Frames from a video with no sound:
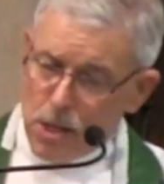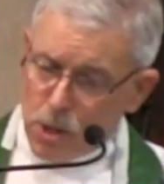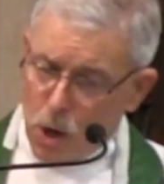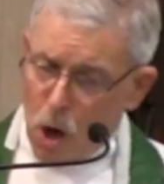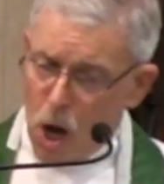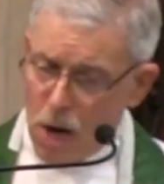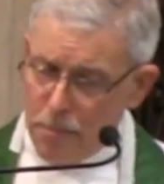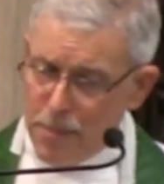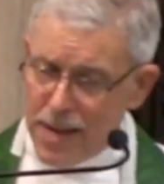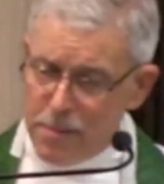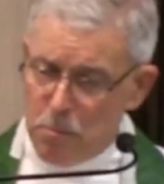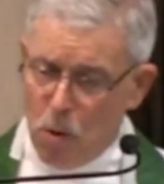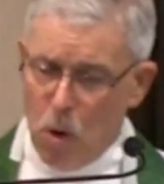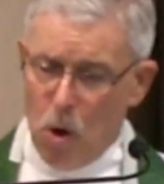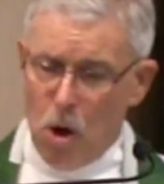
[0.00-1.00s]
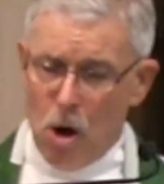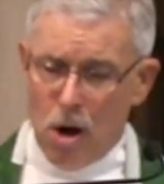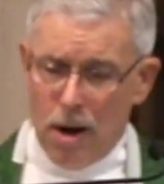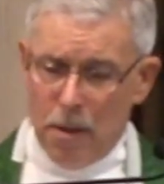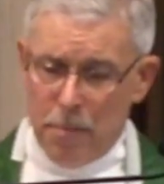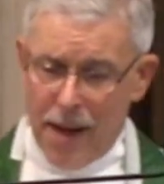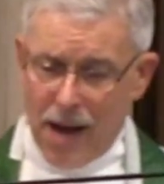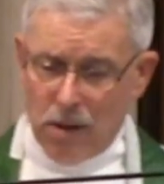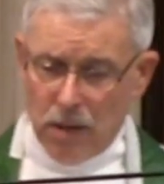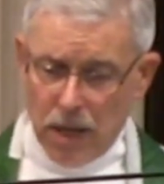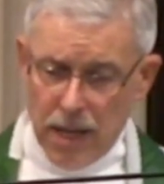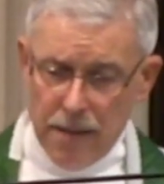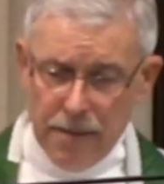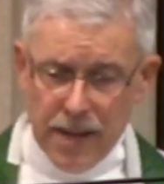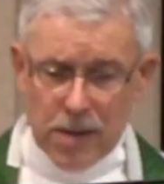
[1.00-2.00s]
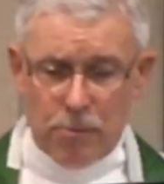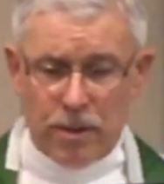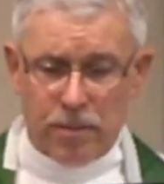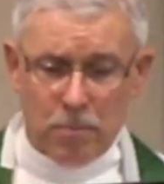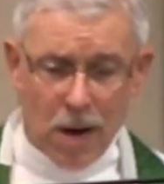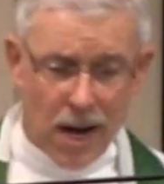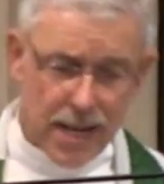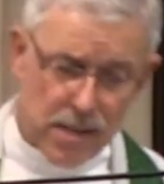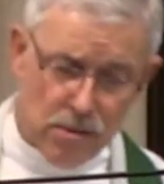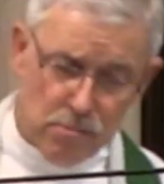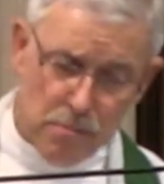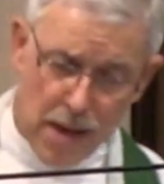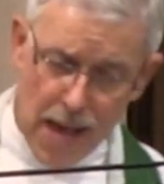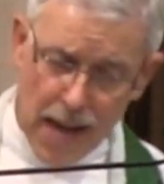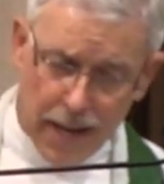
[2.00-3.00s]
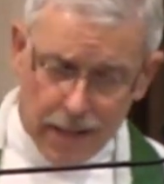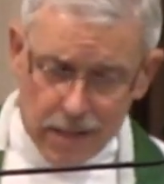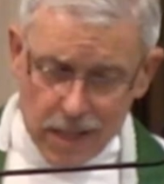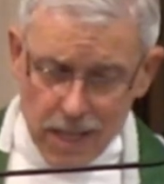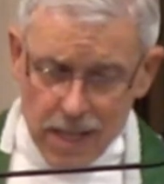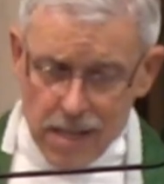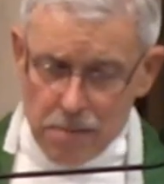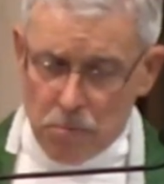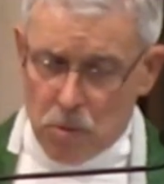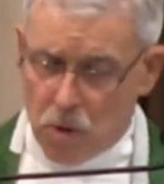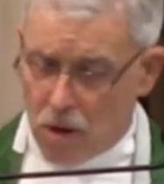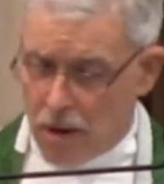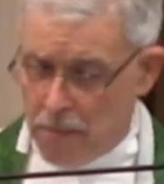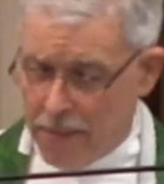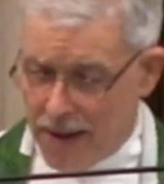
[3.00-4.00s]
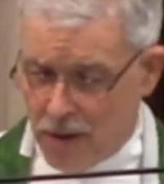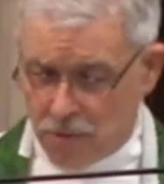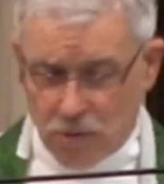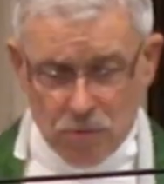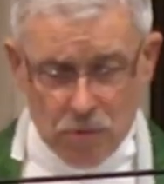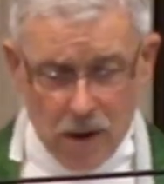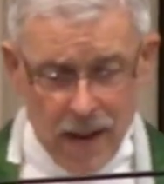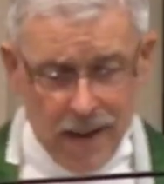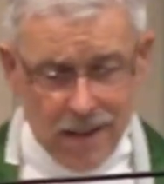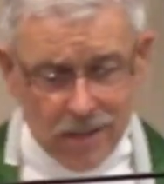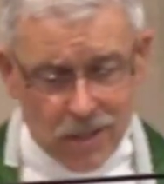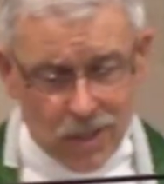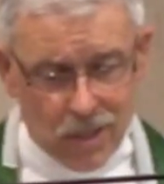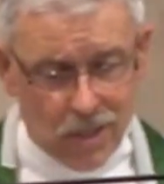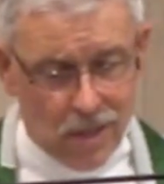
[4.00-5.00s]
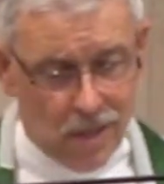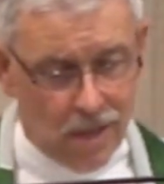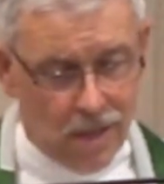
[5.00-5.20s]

taught me more about living with my humanity, more about grace,